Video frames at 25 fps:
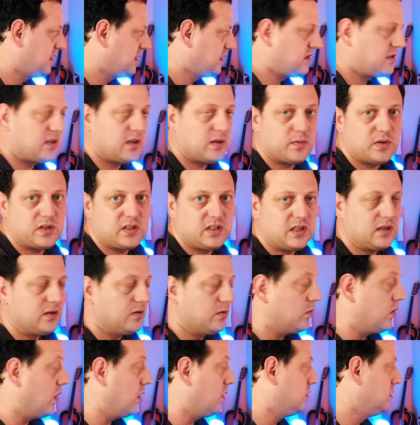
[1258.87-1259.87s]
Go back there.
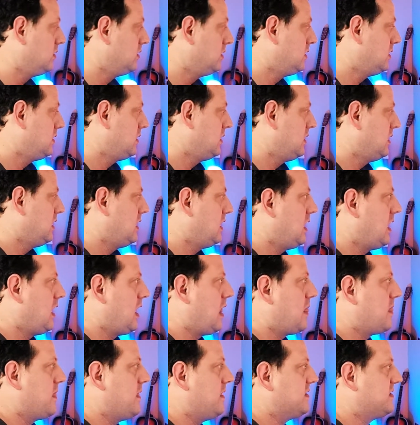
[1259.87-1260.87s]
Well,
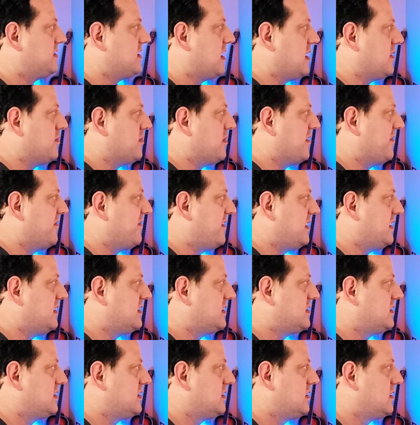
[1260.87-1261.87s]
the side of my
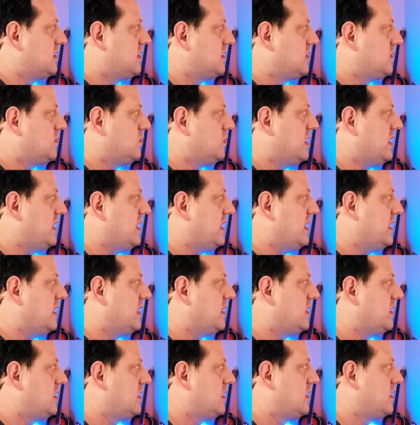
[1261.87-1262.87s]
face where
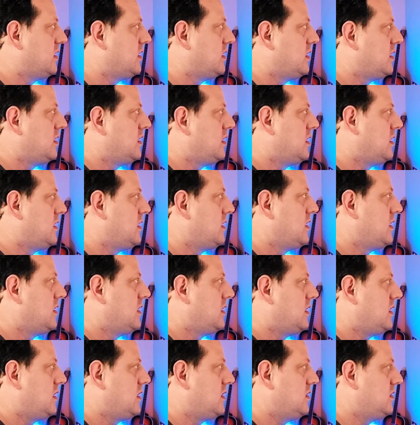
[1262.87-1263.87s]

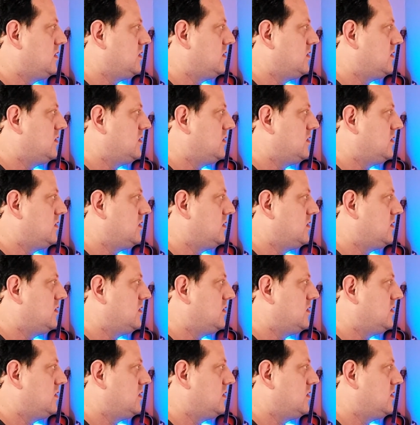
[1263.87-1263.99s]
the